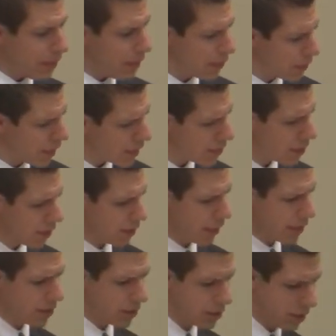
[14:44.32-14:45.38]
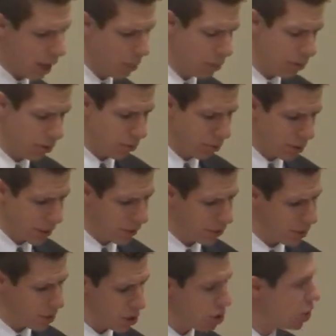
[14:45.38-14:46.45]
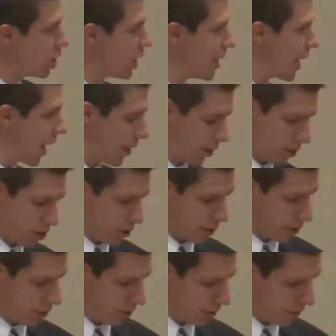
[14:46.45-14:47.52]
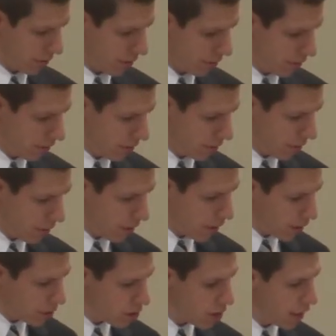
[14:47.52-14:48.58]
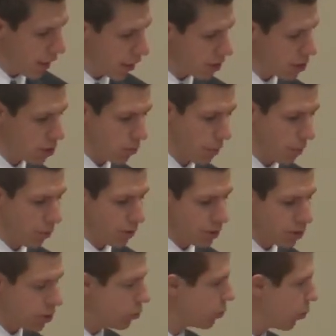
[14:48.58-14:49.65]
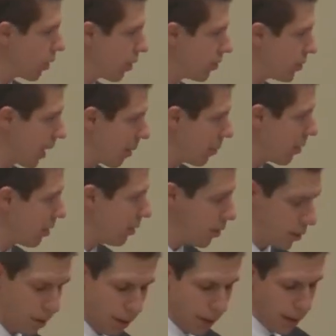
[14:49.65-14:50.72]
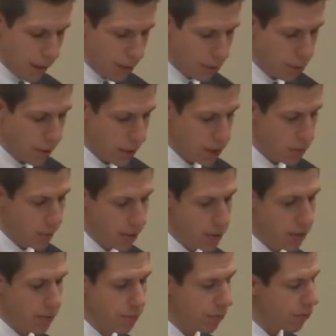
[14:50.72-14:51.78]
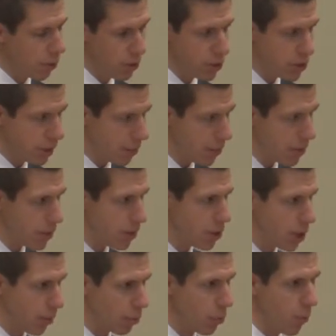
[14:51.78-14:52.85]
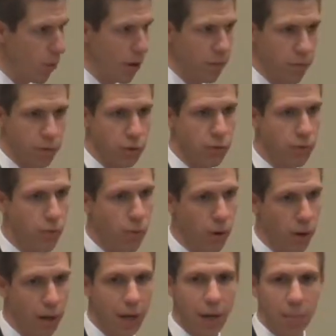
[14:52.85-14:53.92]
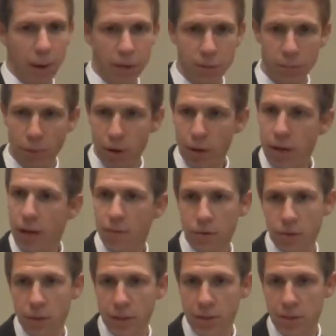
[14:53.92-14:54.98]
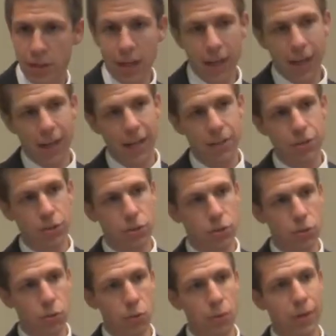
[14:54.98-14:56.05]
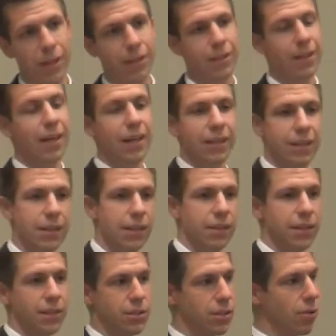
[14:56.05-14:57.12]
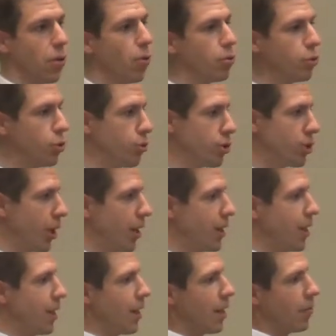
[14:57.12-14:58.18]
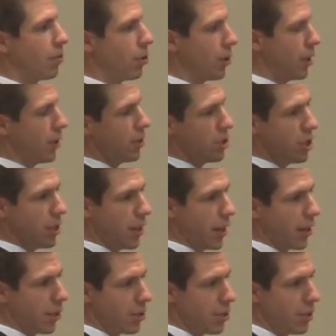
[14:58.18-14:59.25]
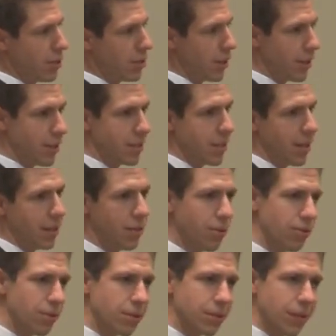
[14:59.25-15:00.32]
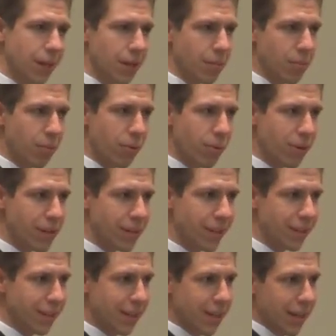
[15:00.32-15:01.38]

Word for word: The next, next example that the Lord gives is genealogies. Genealogies, remember, this is used one other time in the in New Testament. It's in 1 Timothy chapter 1, verse 4. Pastor Mark covered this. It has to do with th- this old Jewish idea of looking at the genealogies and saying, you know, this is kind of boring.